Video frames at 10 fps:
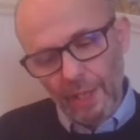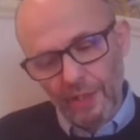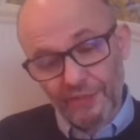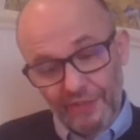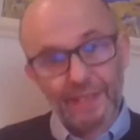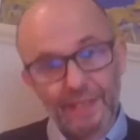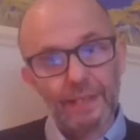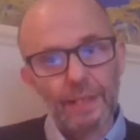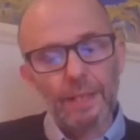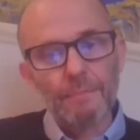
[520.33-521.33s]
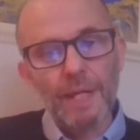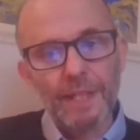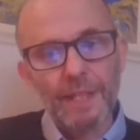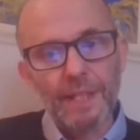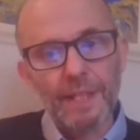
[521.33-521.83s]
sadly, in many
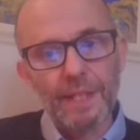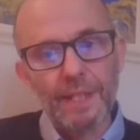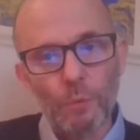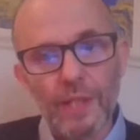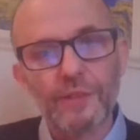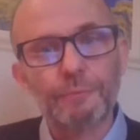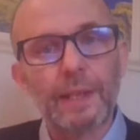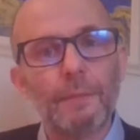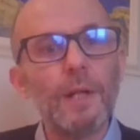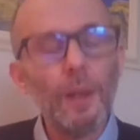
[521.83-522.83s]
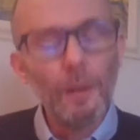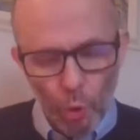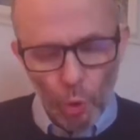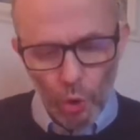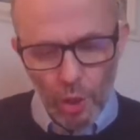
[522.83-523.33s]
ways, has become
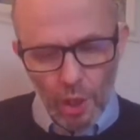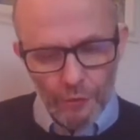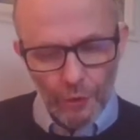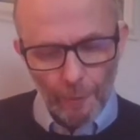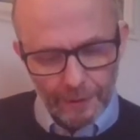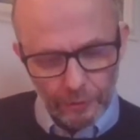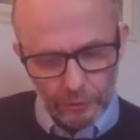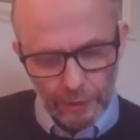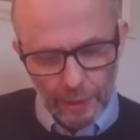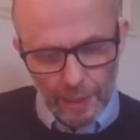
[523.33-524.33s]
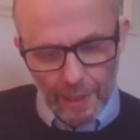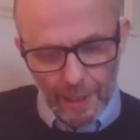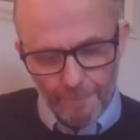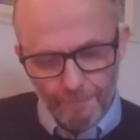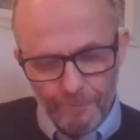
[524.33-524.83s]
more topical.
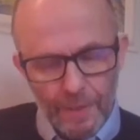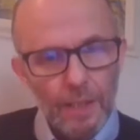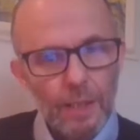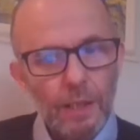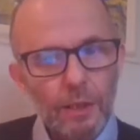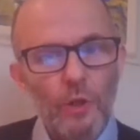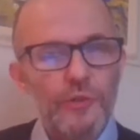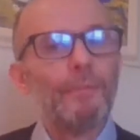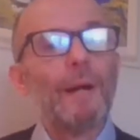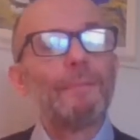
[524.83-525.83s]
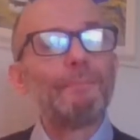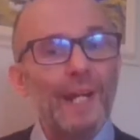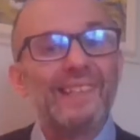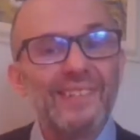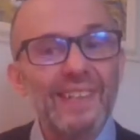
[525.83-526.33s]
Gosh, it might be
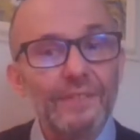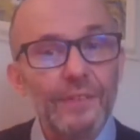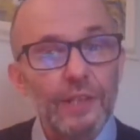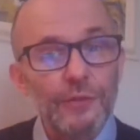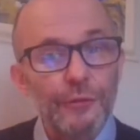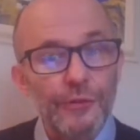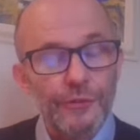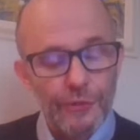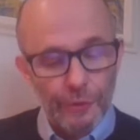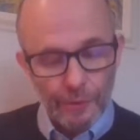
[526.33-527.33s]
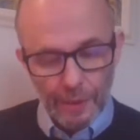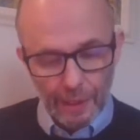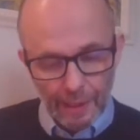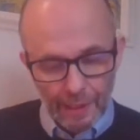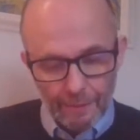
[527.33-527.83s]
Brexit that interests you.
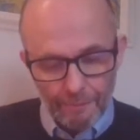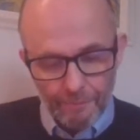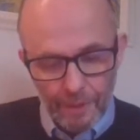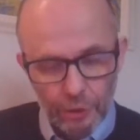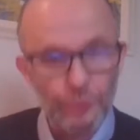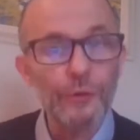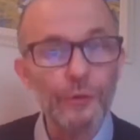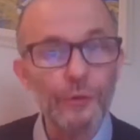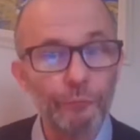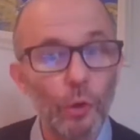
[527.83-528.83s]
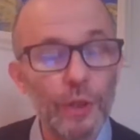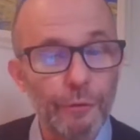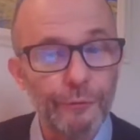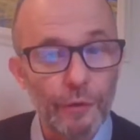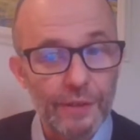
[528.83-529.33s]
I couldn't avoid
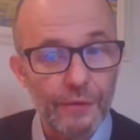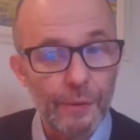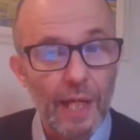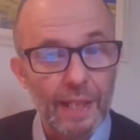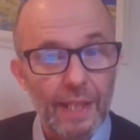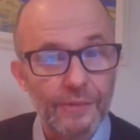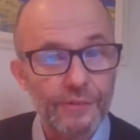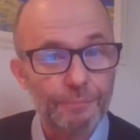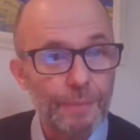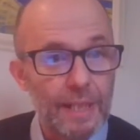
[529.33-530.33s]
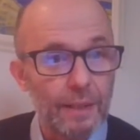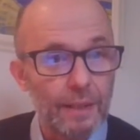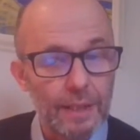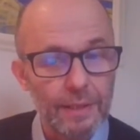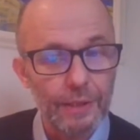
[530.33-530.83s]
referring to it, I guess, here
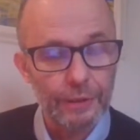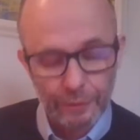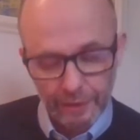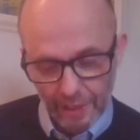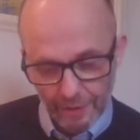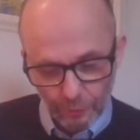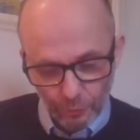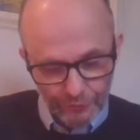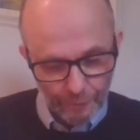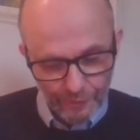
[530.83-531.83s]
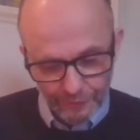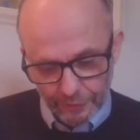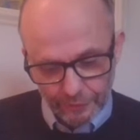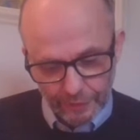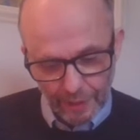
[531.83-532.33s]
in the UK, and also as
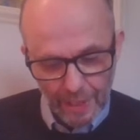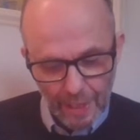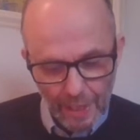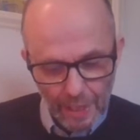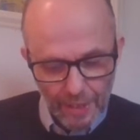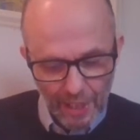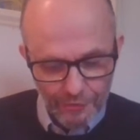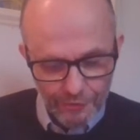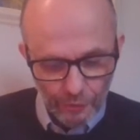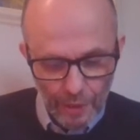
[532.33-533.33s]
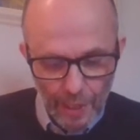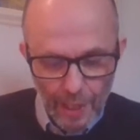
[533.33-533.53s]
a UK national.